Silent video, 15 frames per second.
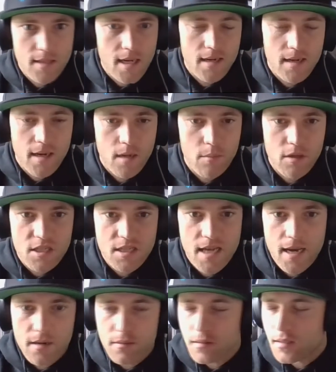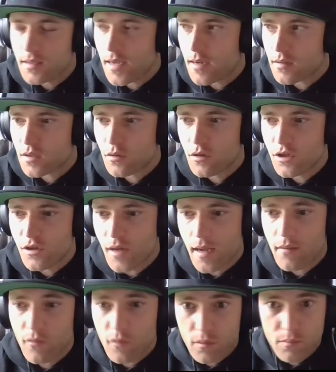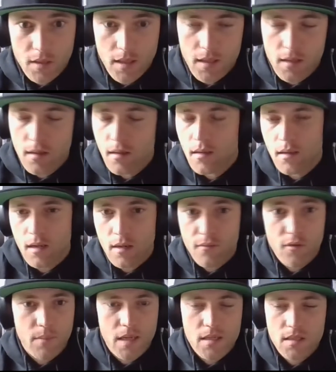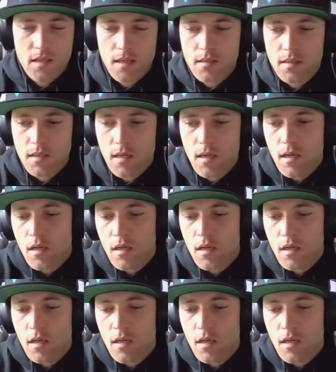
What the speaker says: tied to how much data storage you have would play, and if it makes sense.